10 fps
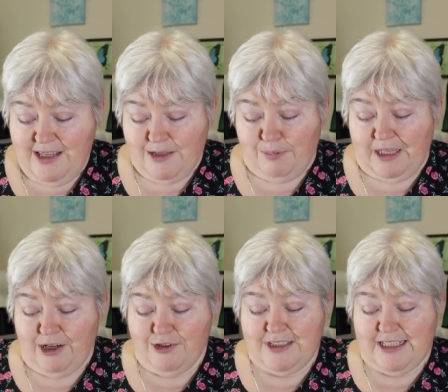The
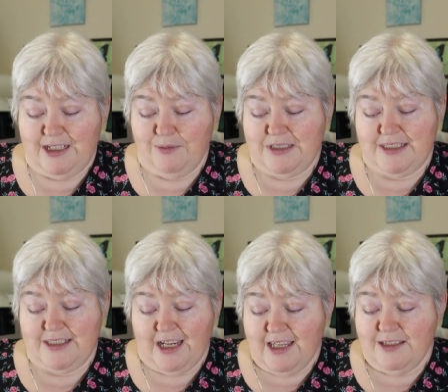player said he was
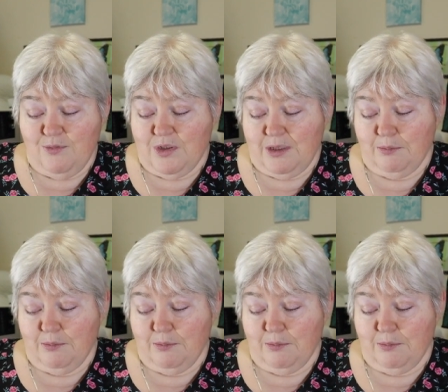stunned when